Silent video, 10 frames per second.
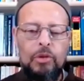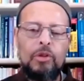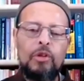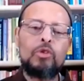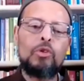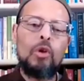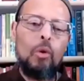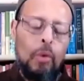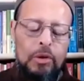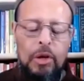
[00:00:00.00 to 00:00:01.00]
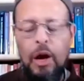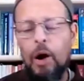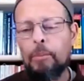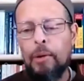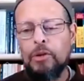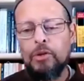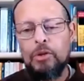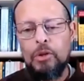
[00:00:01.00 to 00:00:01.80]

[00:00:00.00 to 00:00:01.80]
and there's no one to help us,